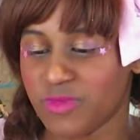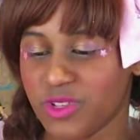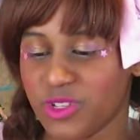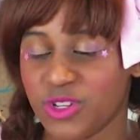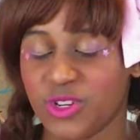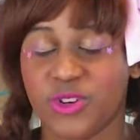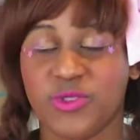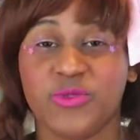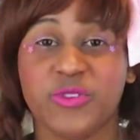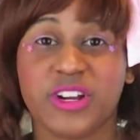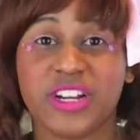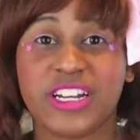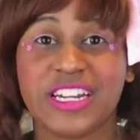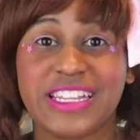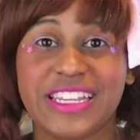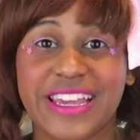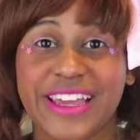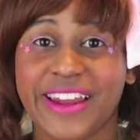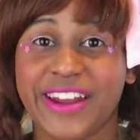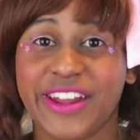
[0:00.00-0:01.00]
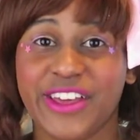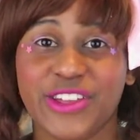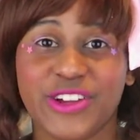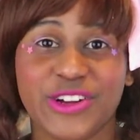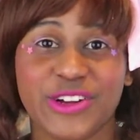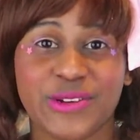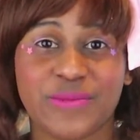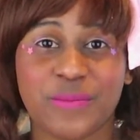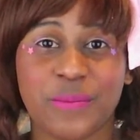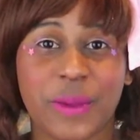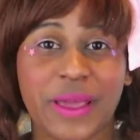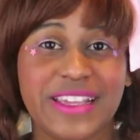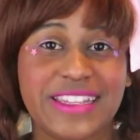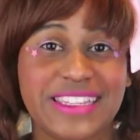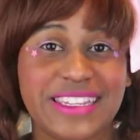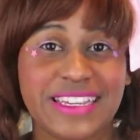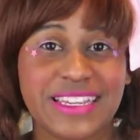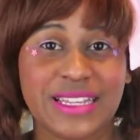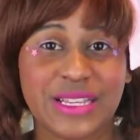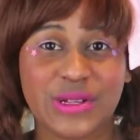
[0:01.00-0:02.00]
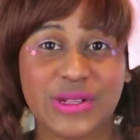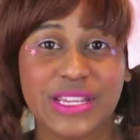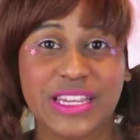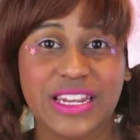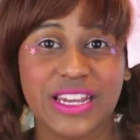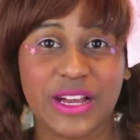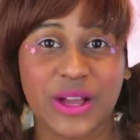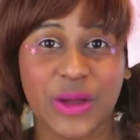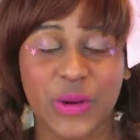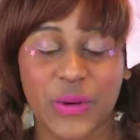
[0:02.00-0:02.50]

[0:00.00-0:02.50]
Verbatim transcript: So we're gonna take another basic Lolita